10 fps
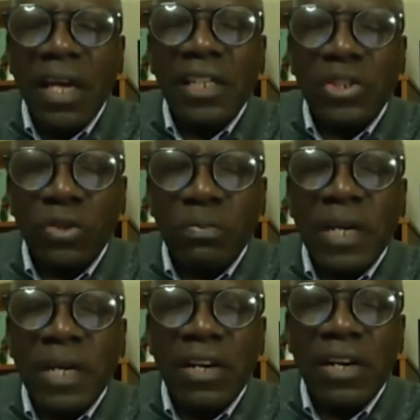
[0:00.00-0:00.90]
It took
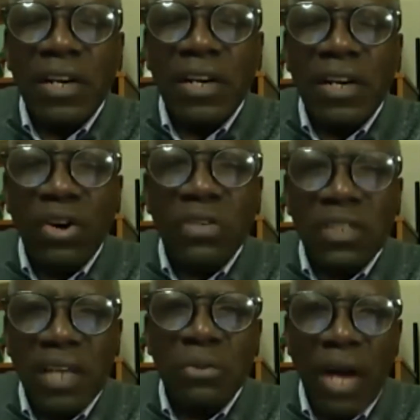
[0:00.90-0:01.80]
me a long time
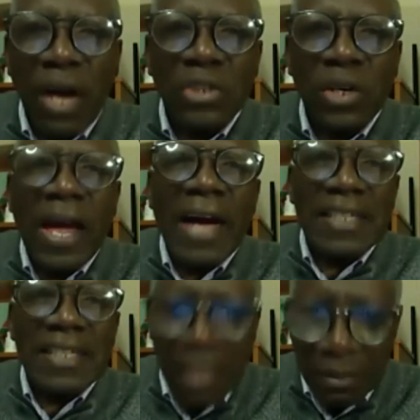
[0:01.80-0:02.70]
to actually
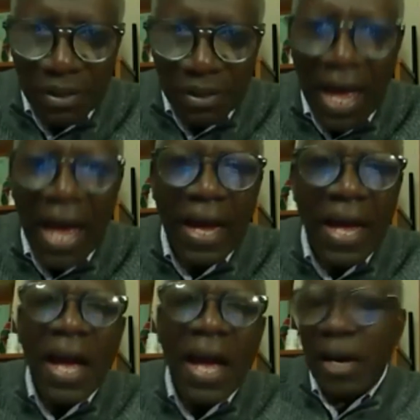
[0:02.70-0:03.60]
accept that.
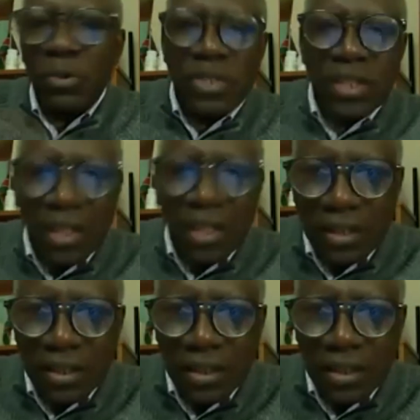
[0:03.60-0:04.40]
I could see it,